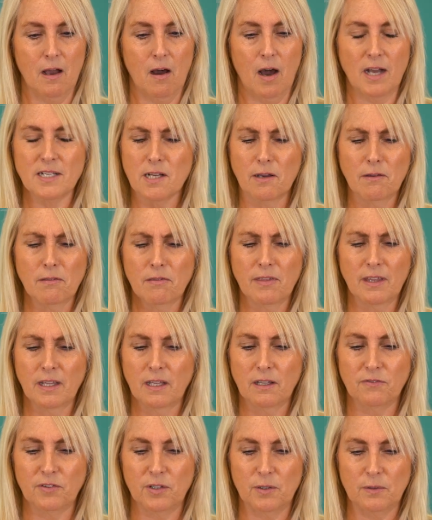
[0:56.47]
I don't
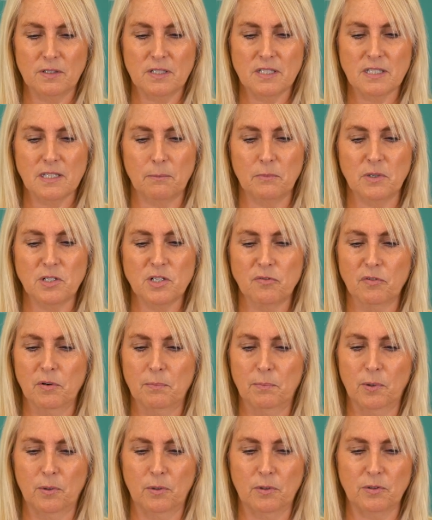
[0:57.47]
think of you as someone to
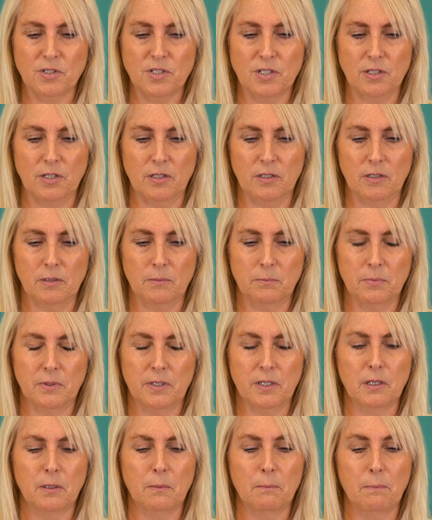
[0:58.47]
report to,
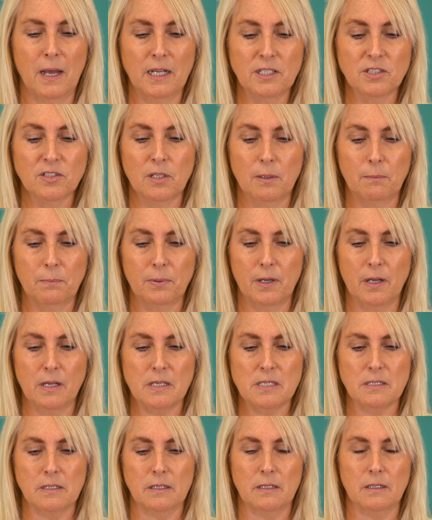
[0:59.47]
but a compassionate
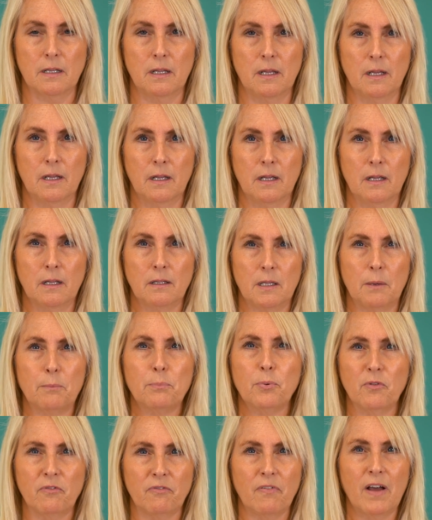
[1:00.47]
person that
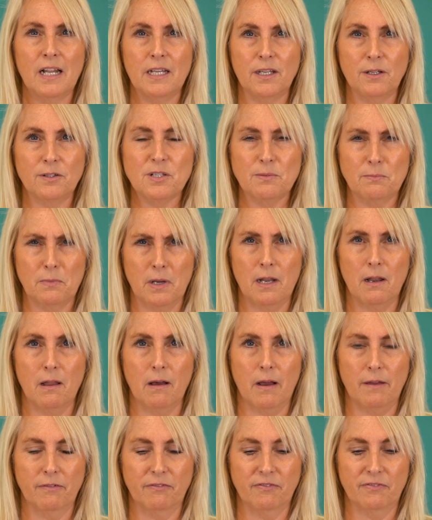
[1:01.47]
brought value to my
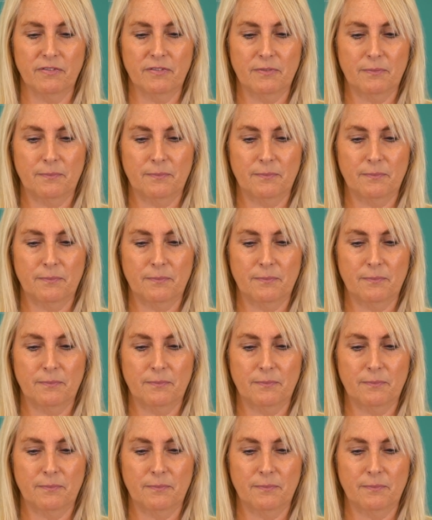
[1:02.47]
life.